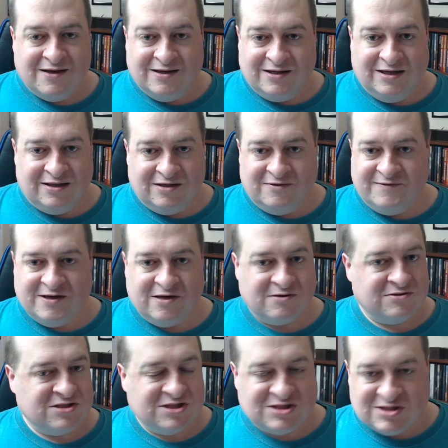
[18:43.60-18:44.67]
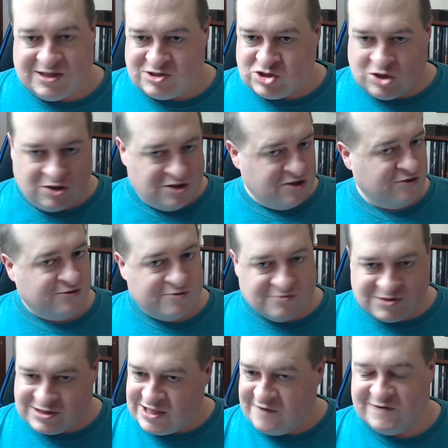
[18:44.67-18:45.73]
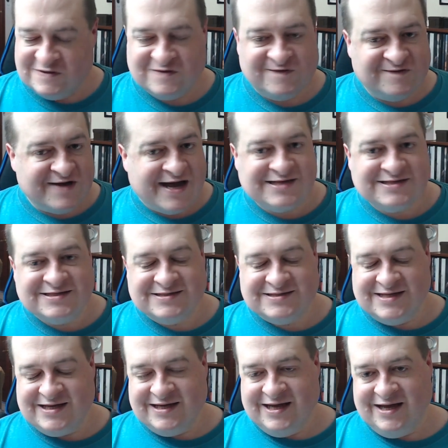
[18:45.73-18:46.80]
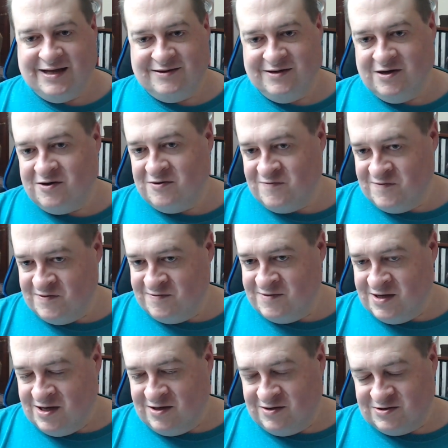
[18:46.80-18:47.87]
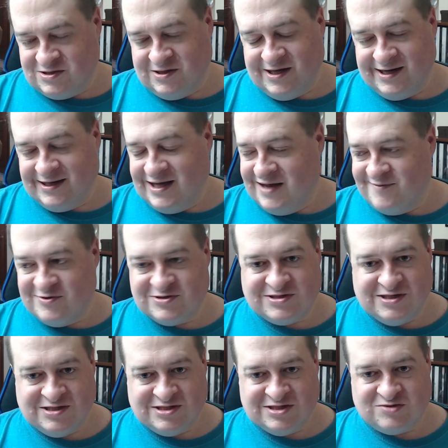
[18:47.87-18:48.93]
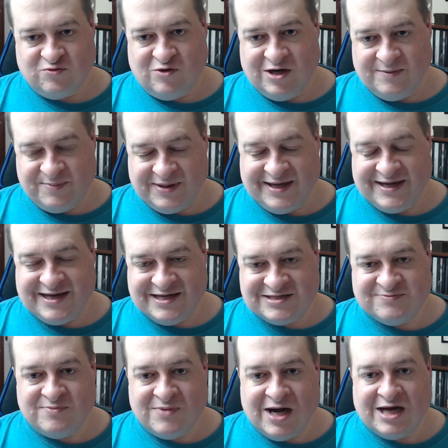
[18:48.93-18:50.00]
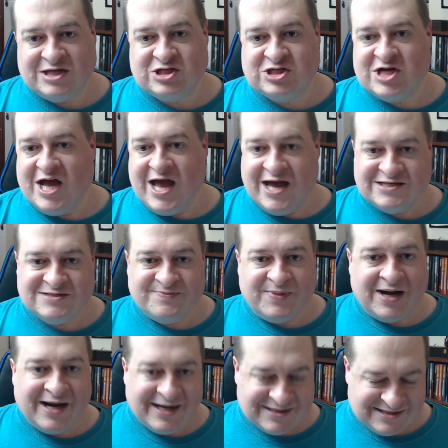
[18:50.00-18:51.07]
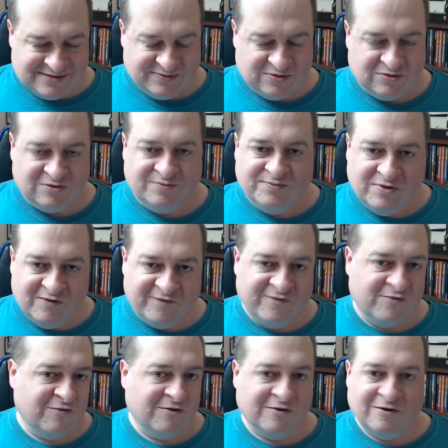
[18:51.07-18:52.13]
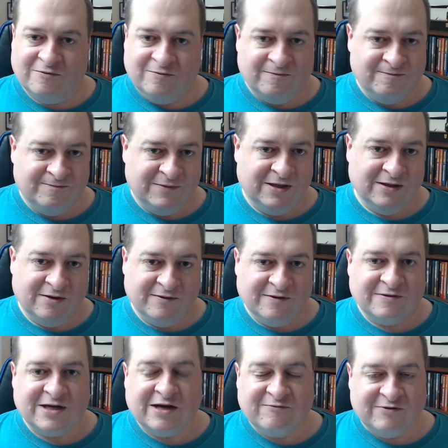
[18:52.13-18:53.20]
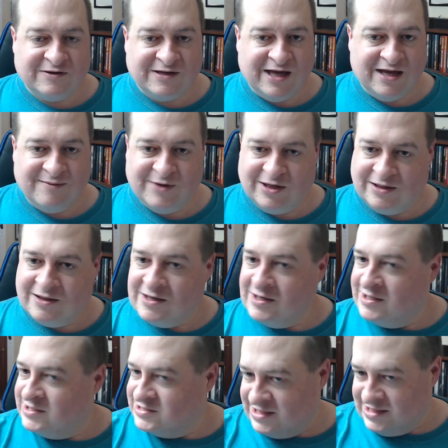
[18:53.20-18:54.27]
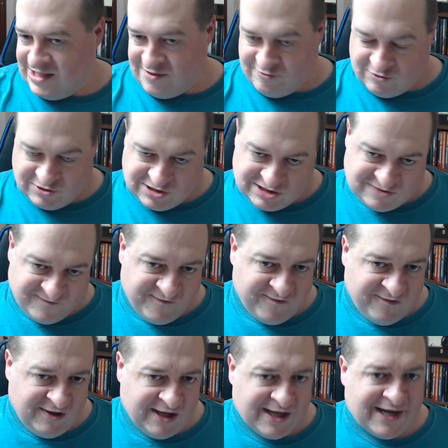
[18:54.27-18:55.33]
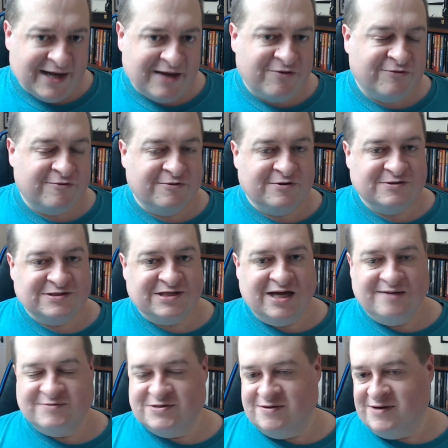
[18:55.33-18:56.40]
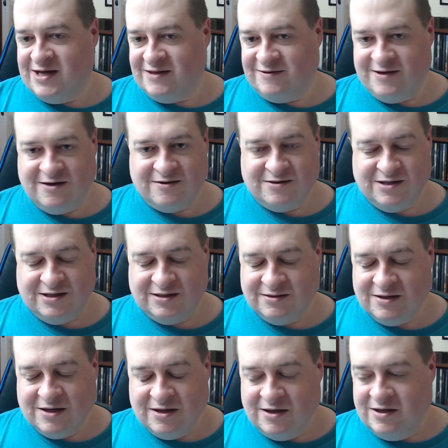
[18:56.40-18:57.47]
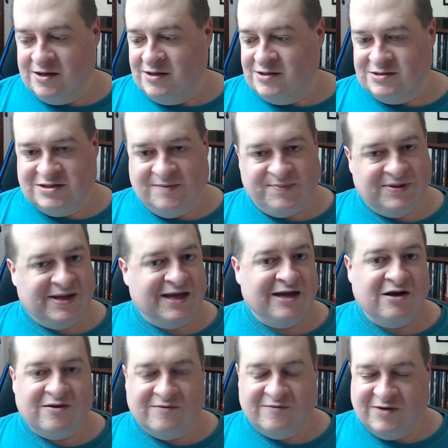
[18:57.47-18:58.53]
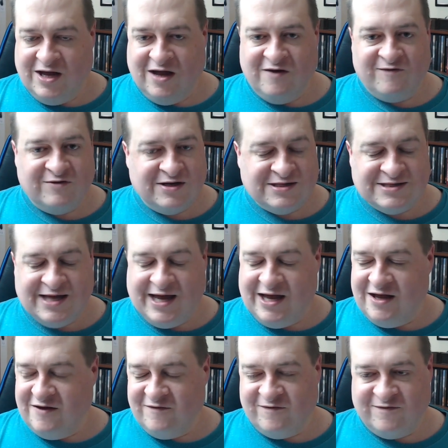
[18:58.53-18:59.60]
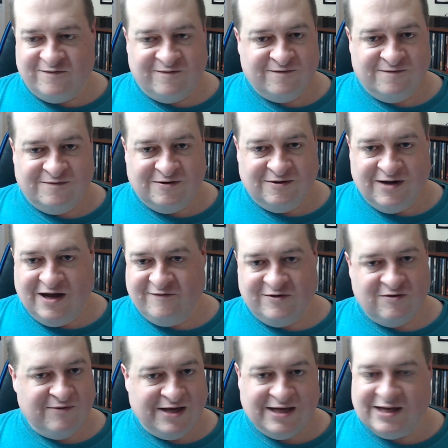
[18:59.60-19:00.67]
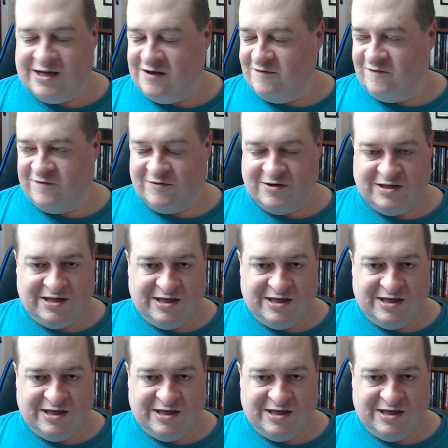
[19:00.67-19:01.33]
they're just churning through stuff as fast as they can. There's a lot of gamers that just want to play as much as possible before they're done with gaming. So they will just fly through those games. They're not there to play it every day or every weekend for a